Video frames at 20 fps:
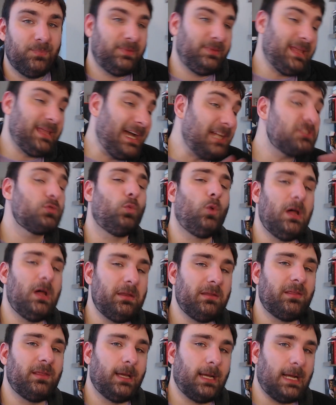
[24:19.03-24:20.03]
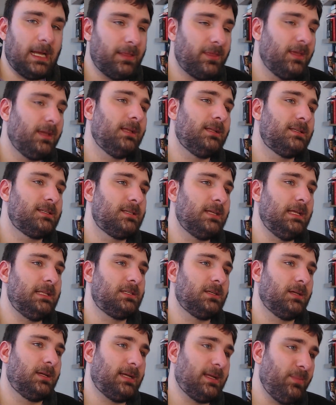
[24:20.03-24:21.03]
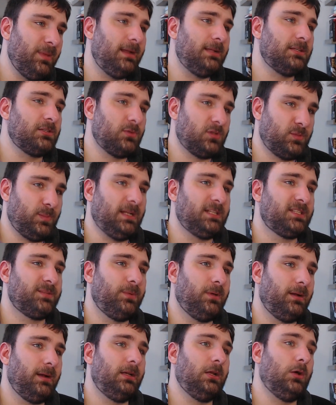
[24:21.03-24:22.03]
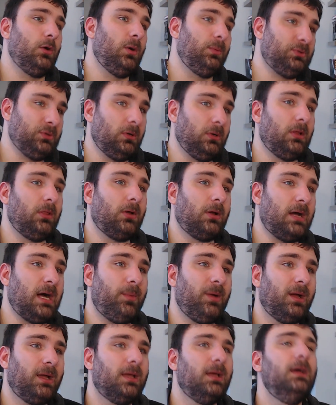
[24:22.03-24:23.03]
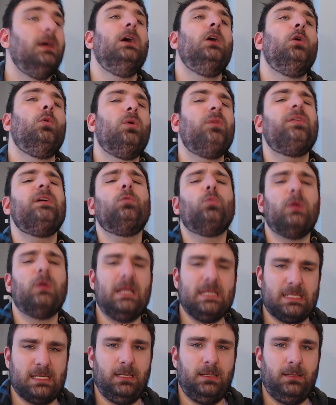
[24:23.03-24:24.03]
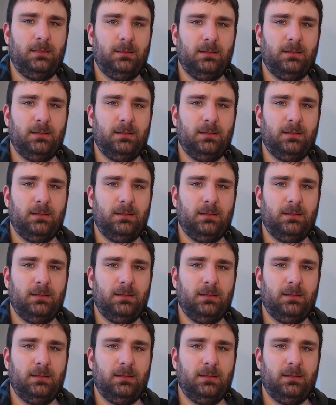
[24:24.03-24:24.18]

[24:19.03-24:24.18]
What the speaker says: That's one thing. I think it's a comedian's responsibility to go up to another comic within reason.